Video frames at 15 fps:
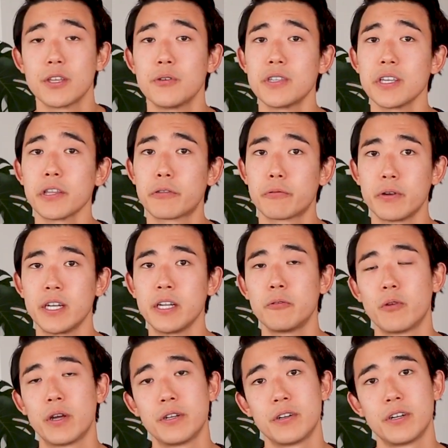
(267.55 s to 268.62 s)
using 3D
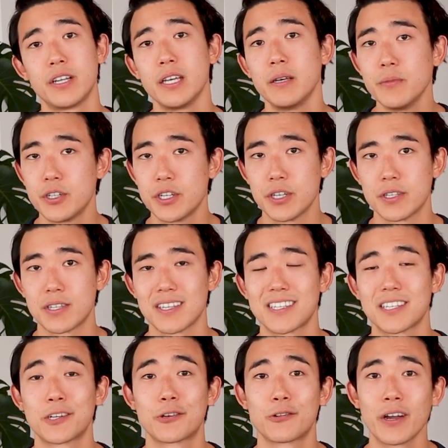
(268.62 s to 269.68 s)
rendered images is
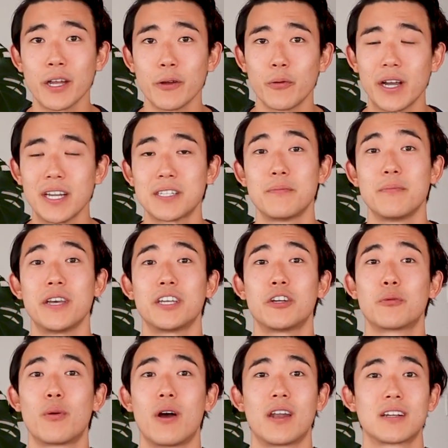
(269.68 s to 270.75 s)
a great way to make
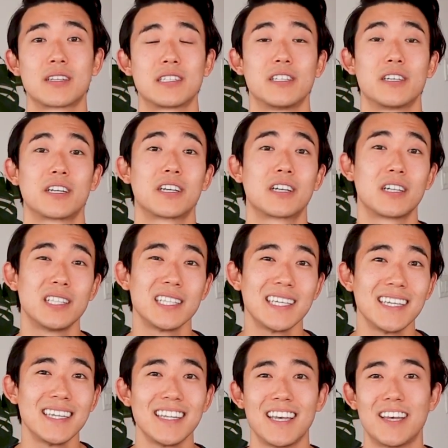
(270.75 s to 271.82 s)
your product look
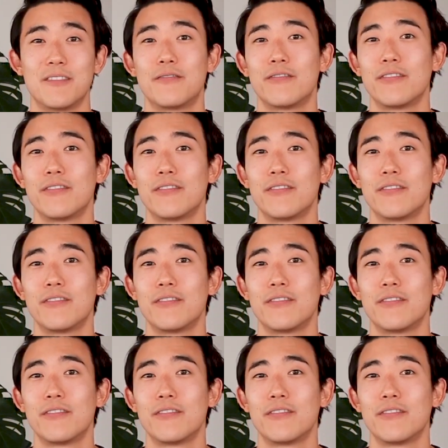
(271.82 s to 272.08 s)
clean and